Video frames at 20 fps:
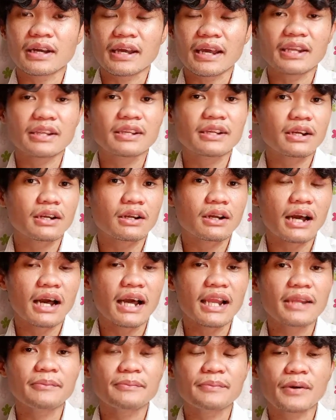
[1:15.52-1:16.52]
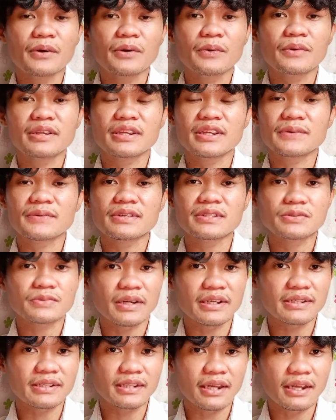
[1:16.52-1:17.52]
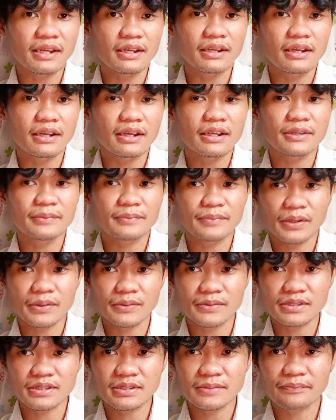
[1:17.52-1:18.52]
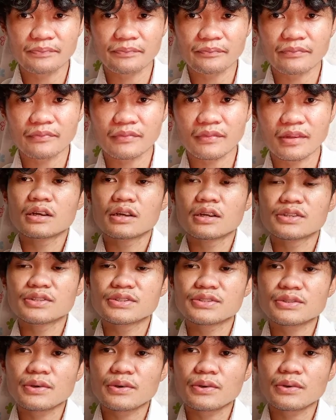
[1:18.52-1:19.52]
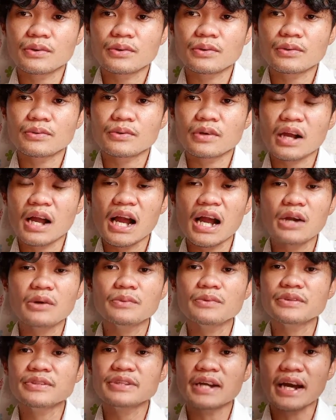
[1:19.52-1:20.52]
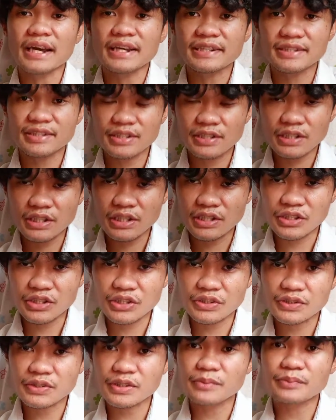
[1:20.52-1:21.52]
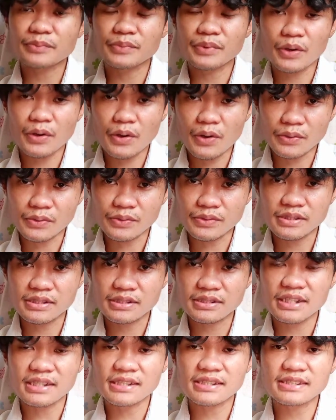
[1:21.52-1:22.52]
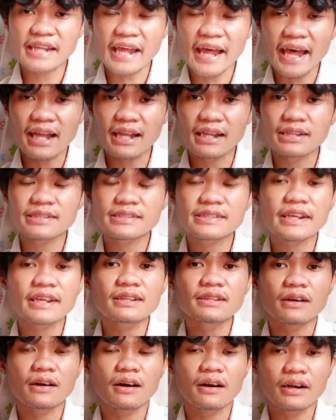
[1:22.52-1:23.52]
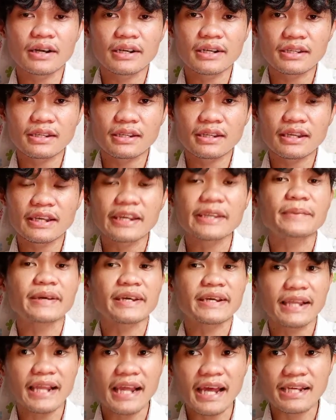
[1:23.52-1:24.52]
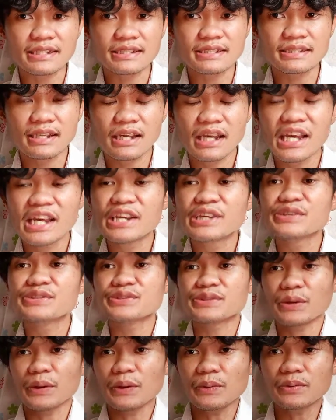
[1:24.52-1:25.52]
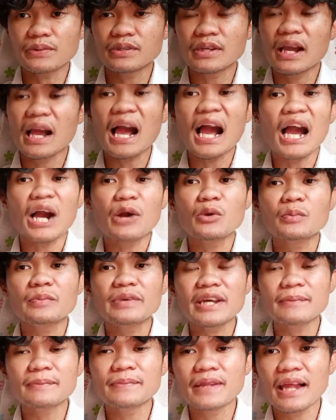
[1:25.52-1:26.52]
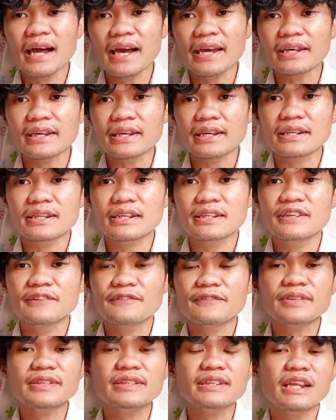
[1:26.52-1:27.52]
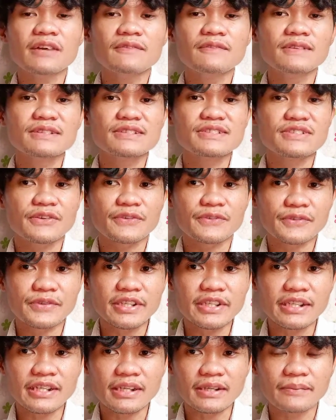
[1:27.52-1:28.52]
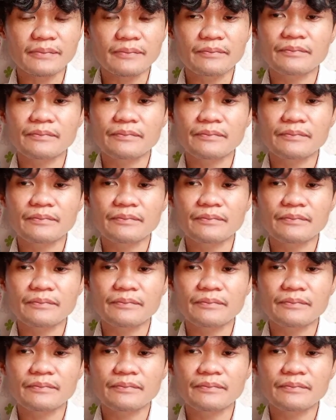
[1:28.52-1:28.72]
Edgar Allan Poe when he was writing the prose. So, how would I teach the prose, the telltale heart, in my class? So, I will be applying the different levels of reading: